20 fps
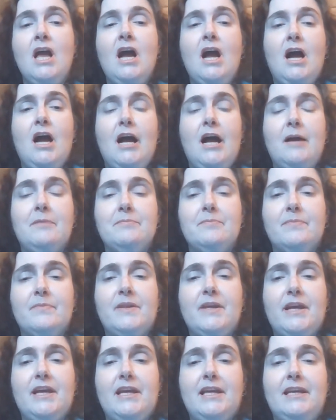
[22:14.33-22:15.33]
Um,
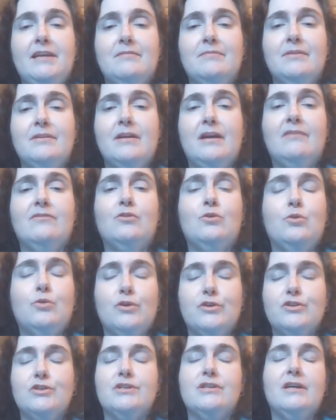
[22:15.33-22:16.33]
they, of
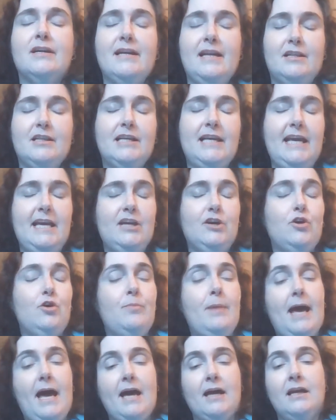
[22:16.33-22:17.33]
course, again, can't go
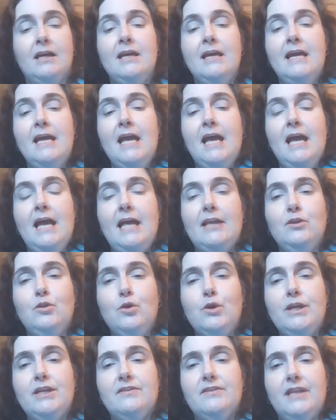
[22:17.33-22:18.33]
back and
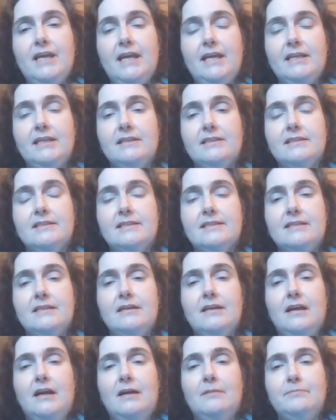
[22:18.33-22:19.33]
look at things
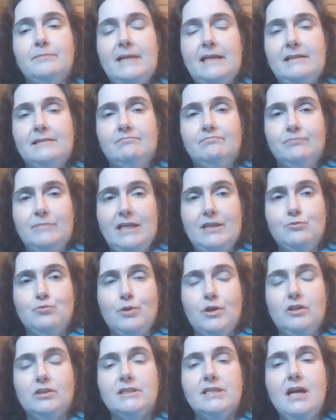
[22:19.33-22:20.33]
um, in
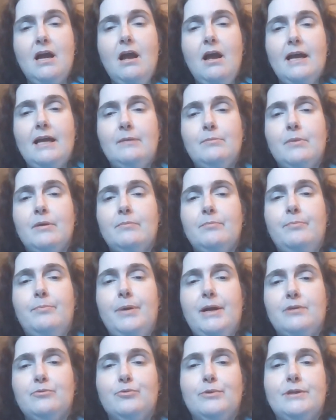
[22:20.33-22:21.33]
real time,
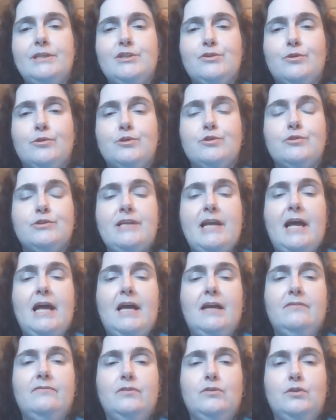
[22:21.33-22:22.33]
but researchers
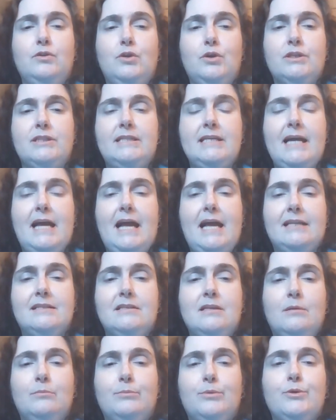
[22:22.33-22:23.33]
have looked at
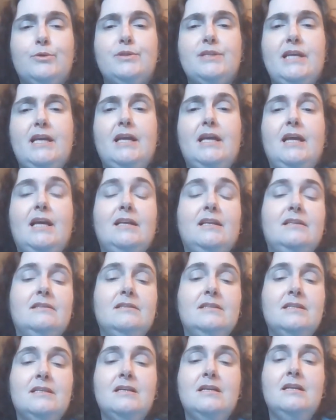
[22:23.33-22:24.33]
numbers and